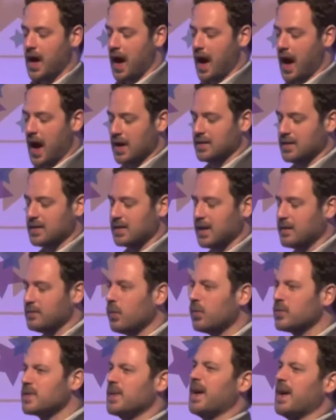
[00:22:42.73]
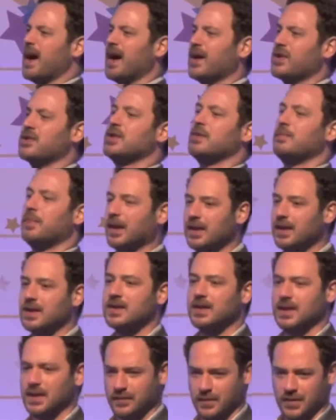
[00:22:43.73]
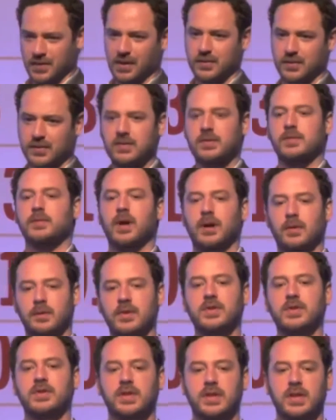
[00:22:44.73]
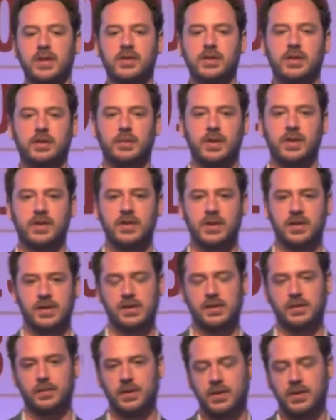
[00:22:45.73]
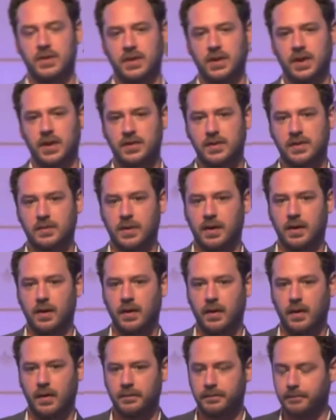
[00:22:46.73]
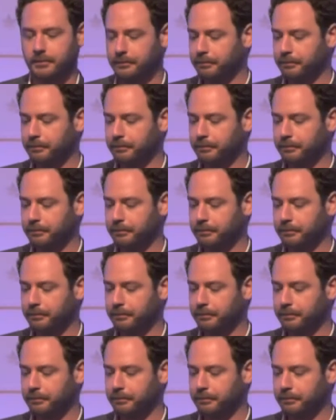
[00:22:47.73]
And also about actionability of results as well, which is an issue which is close to my heart.